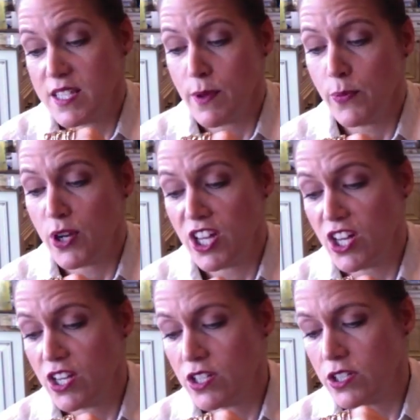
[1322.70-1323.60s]
smell pretty
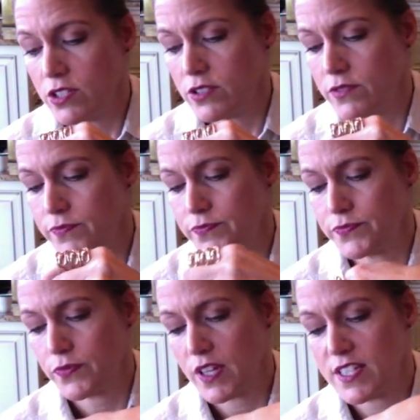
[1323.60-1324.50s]
good,
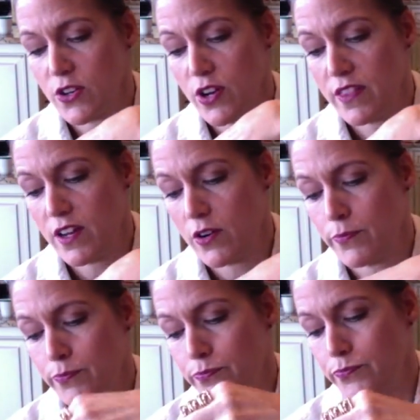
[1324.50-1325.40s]
considering
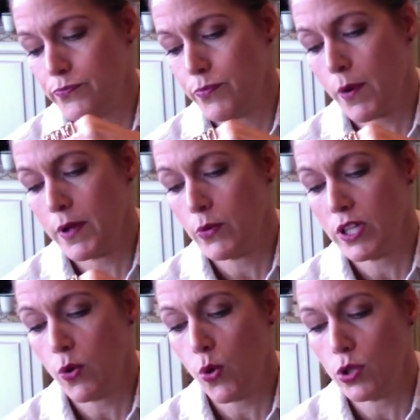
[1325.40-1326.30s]
they're probably
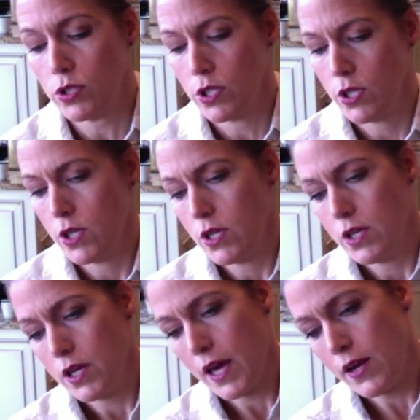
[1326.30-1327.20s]
really old.
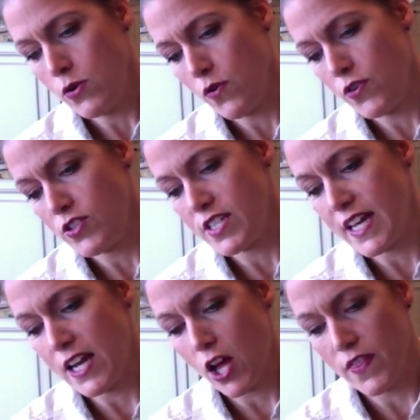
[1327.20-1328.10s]
I don't know if there's a
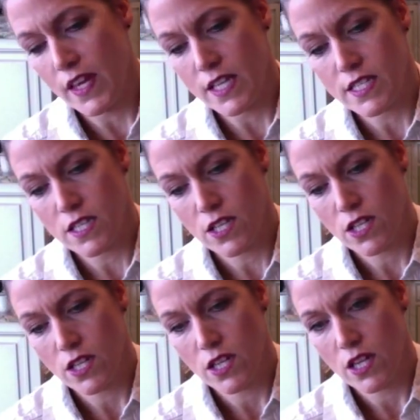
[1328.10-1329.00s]
date on these.
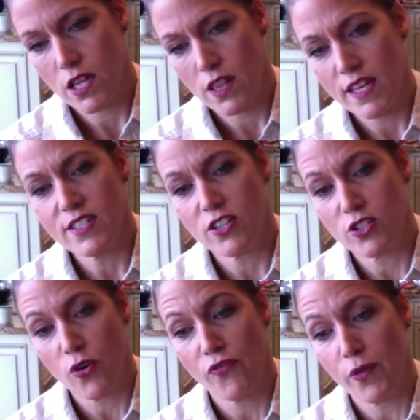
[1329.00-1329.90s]
These are
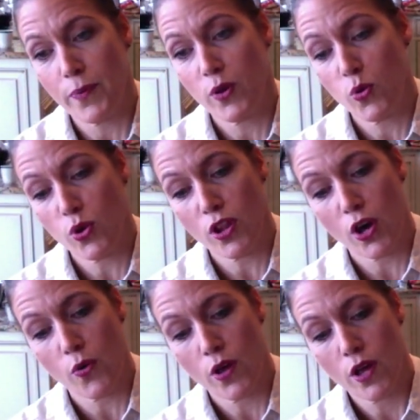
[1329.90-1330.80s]
so flippin' cool,
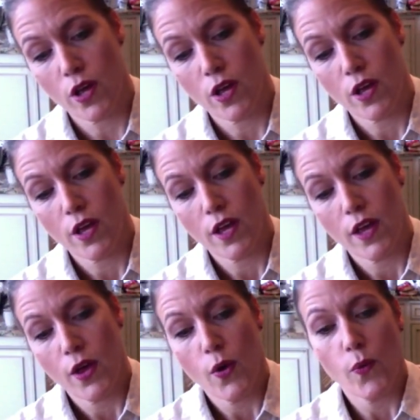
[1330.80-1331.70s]
though.
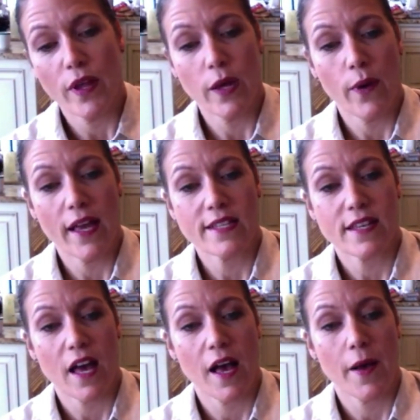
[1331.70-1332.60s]
Well, anyways,
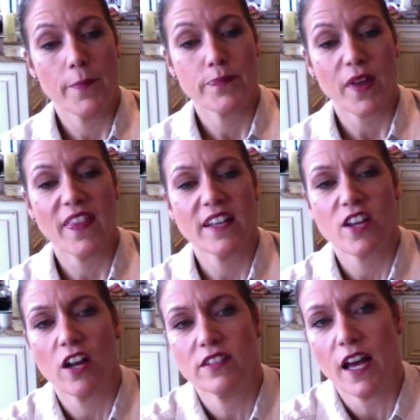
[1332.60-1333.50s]
I think
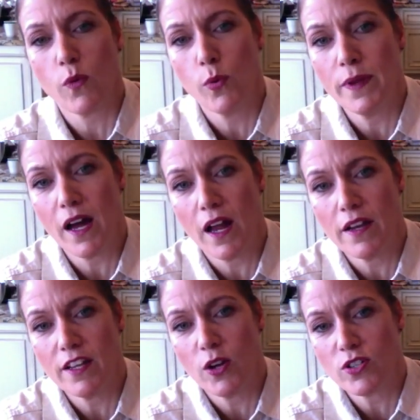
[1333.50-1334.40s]
Donald Duck will be
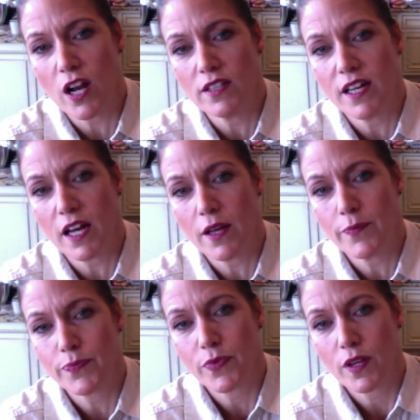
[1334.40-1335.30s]
on, you know, Donald Duck,
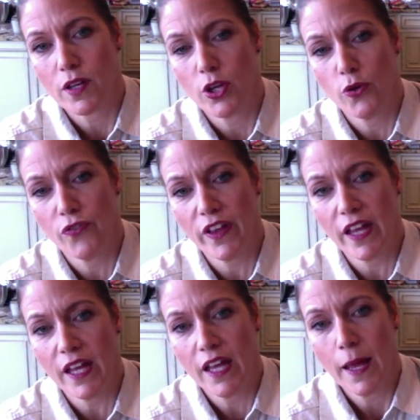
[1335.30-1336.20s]

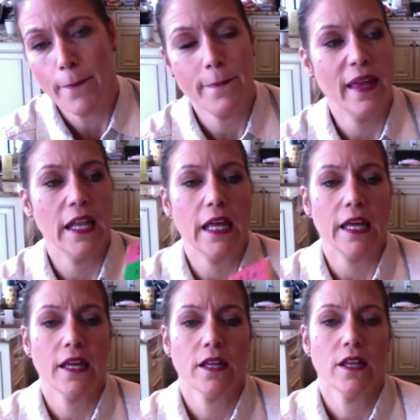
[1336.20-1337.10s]
Goofy,
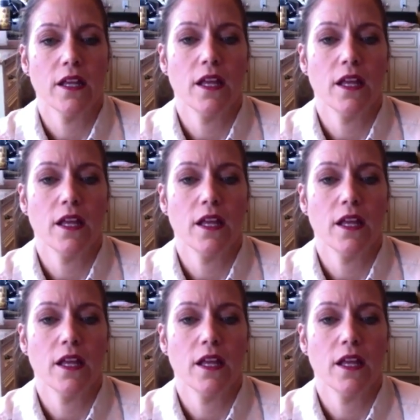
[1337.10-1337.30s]
Minnie,